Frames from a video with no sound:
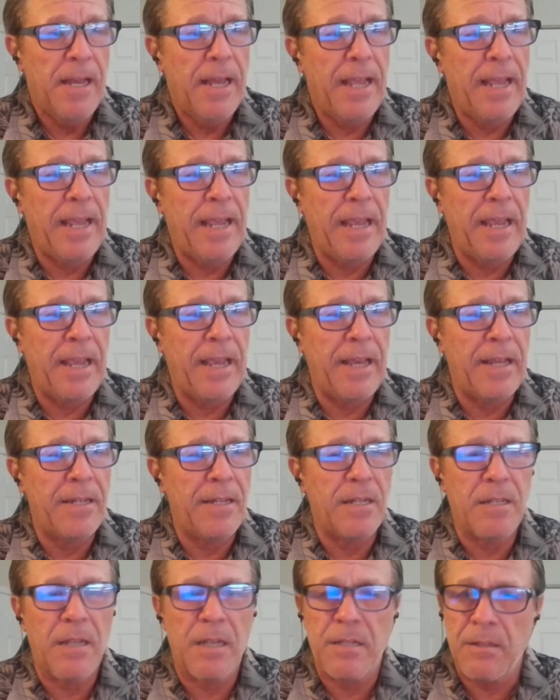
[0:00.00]
And
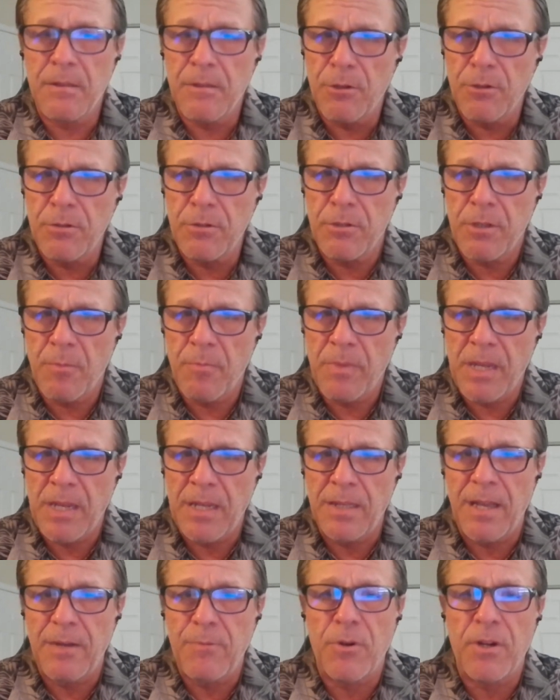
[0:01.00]
it doesn't look to me
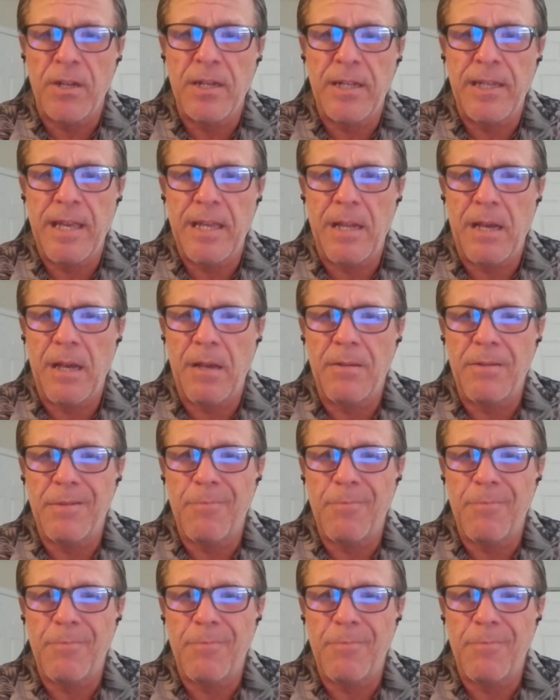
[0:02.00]
like we're going to get